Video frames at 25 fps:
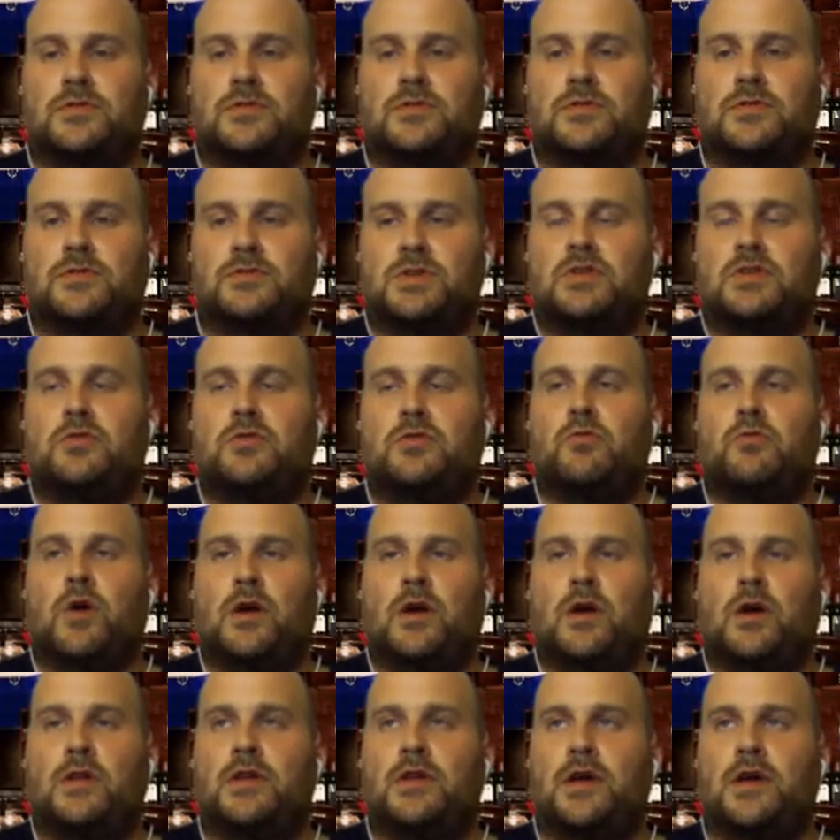'Cause we do
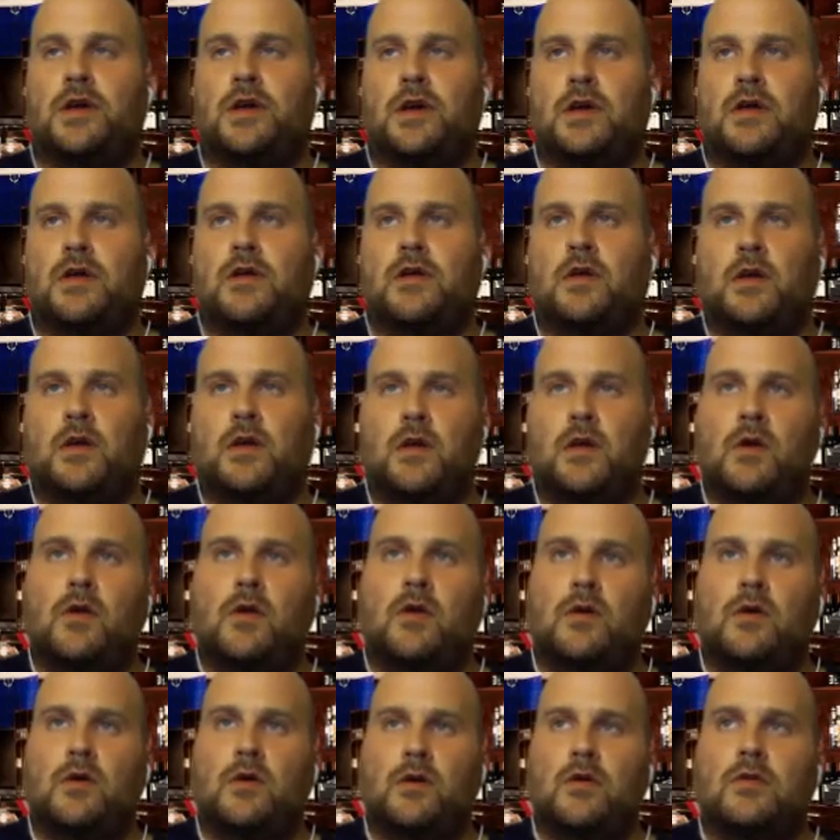one.
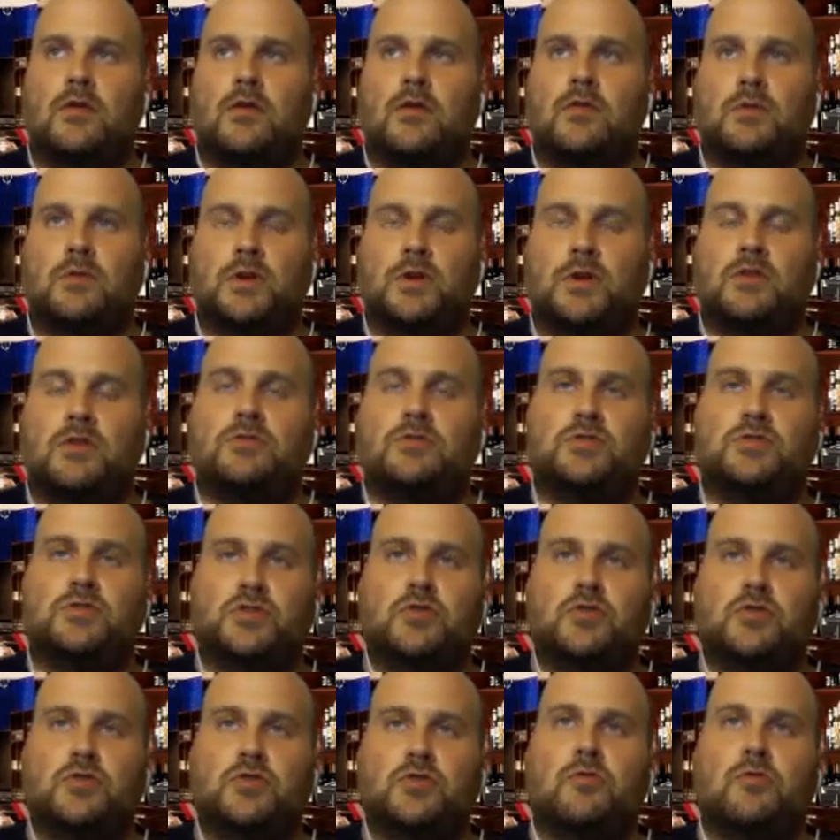We do two.